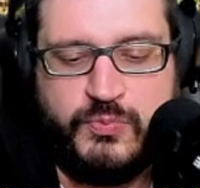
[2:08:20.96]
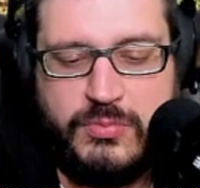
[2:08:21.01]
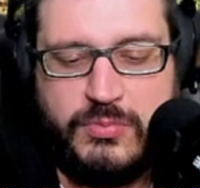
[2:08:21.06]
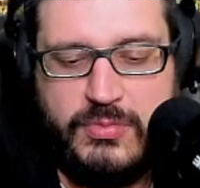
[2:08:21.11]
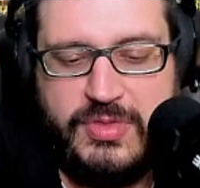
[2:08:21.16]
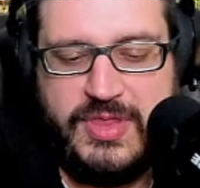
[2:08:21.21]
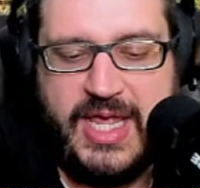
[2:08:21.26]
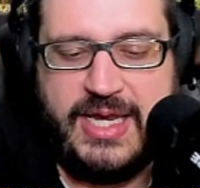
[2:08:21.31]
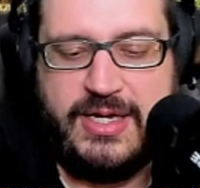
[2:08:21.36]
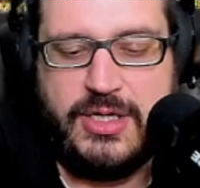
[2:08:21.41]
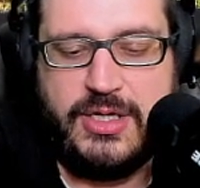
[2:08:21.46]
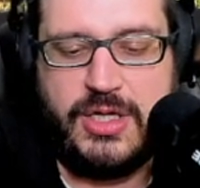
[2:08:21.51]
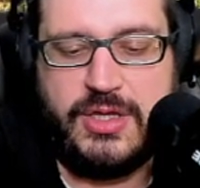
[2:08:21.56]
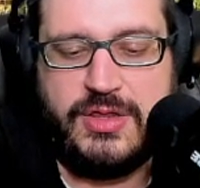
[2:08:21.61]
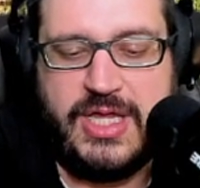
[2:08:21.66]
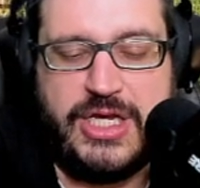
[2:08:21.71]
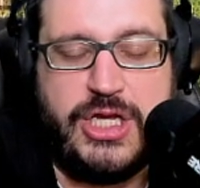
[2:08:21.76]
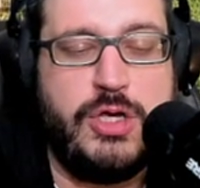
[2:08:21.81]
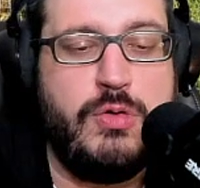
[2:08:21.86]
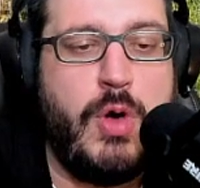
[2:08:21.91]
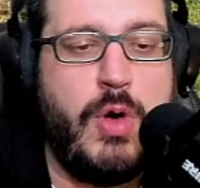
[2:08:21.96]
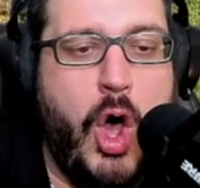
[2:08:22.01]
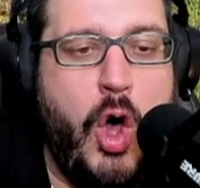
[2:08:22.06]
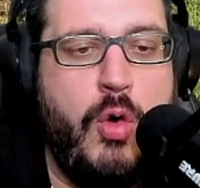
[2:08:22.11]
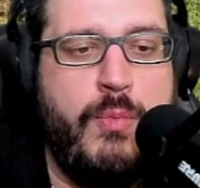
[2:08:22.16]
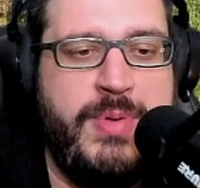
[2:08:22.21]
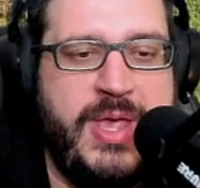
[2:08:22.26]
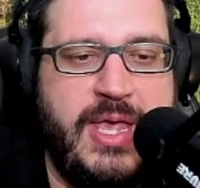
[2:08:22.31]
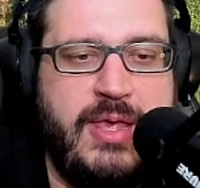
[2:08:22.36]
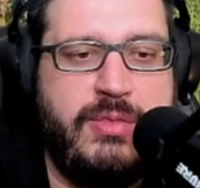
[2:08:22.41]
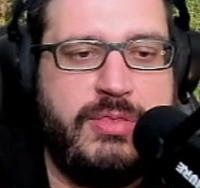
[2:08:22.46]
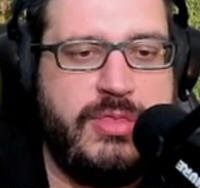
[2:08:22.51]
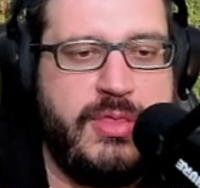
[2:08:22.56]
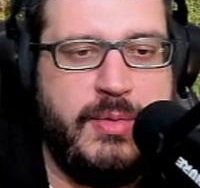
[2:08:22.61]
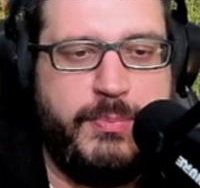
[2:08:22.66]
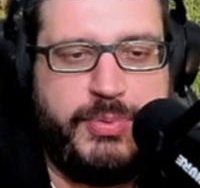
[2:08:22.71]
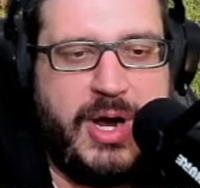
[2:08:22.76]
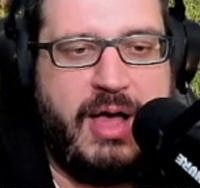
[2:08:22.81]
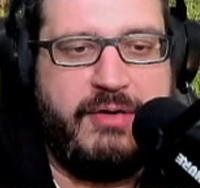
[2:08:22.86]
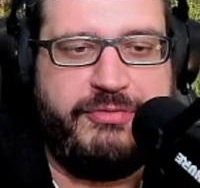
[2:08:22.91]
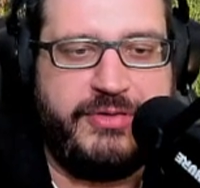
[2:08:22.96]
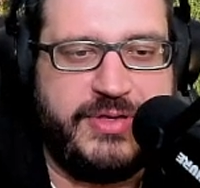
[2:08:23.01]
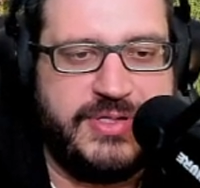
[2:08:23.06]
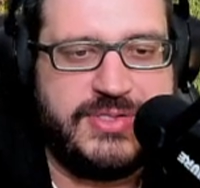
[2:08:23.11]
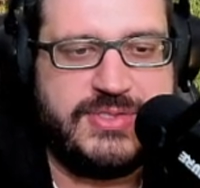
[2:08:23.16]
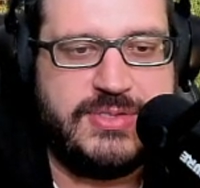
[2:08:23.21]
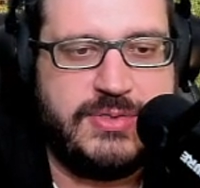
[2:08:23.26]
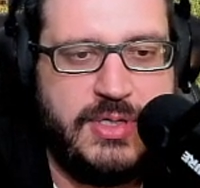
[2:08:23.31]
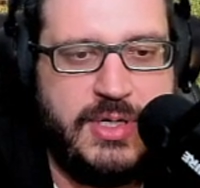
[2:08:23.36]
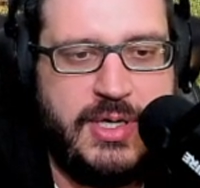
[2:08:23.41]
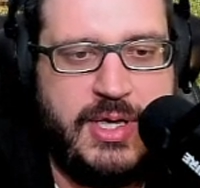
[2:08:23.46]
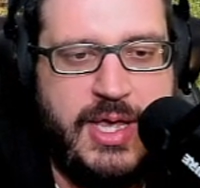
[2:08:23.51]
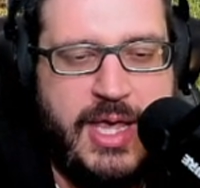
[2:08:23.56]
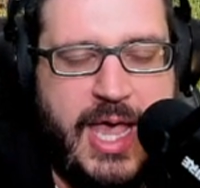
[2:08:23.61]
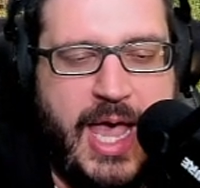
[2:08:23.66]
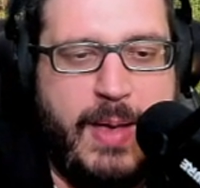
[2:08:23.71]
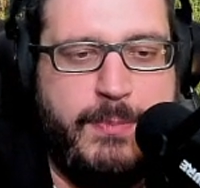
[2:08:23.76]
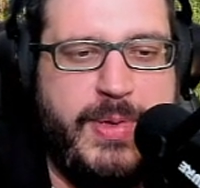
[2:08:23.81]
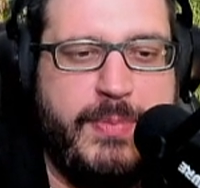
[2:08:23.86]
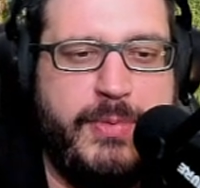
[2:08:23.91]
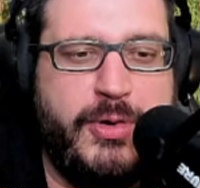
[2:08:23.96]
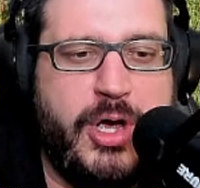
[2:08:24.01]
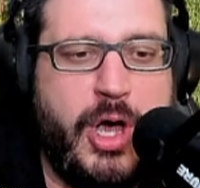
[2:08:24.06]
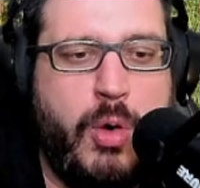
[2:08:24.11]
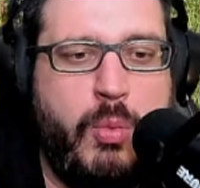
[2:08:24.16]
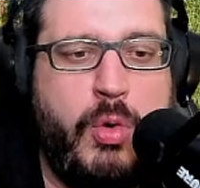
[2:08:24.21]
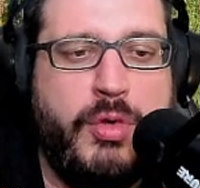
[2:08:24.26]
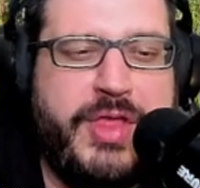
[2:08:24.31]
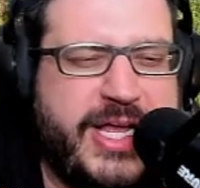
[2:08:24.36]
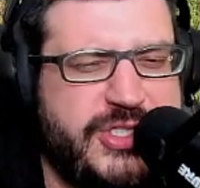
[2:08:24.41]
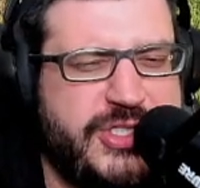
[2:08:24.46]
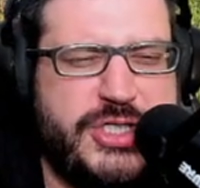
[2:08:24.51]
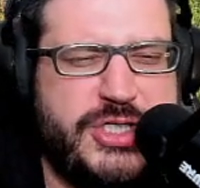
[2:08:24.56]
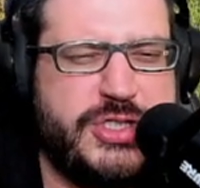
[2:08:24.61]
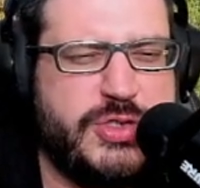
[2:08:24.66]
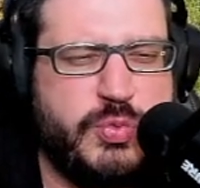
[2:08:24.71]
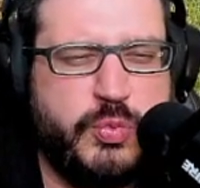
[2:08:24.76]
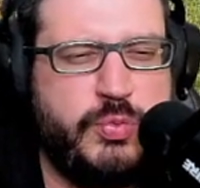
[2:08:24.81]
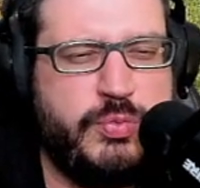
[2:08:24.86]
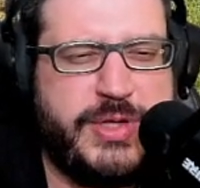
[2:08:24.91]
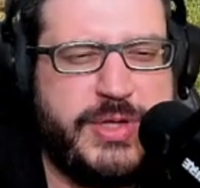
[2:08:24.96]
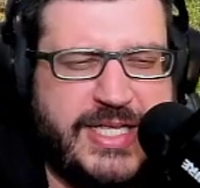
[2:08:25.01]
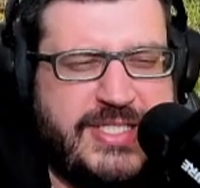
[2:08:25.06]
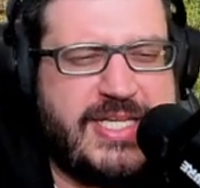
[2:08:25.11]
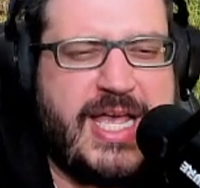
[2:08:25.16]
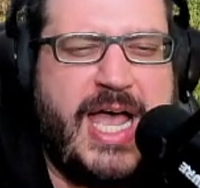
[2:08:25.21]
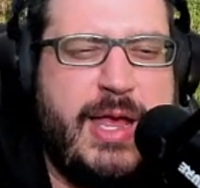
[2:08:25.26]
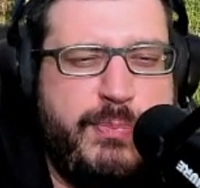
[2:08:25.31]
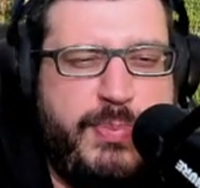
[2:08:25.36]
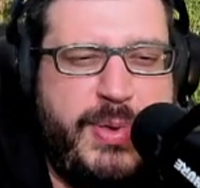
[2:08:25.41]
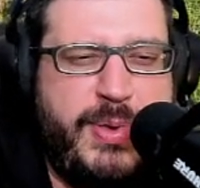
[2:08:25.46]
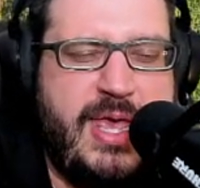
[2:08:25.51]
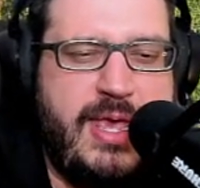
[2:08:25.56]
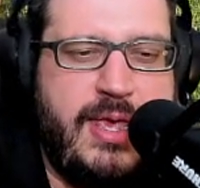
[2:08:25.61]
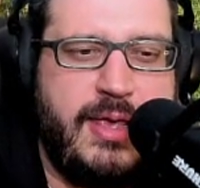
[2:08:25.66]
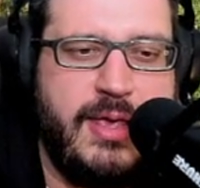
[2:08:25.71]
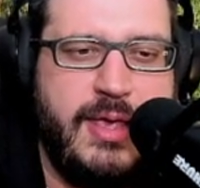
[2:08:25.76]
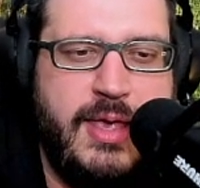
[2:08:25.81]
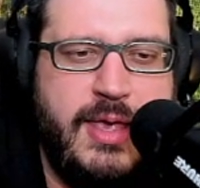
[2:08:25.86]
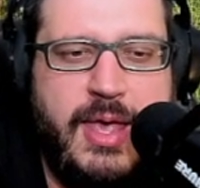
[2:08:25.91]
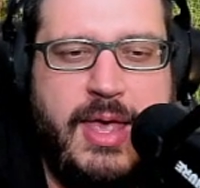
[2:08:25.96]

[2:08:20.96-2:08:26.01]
then you owe me the profits. And people go, well, that's IP.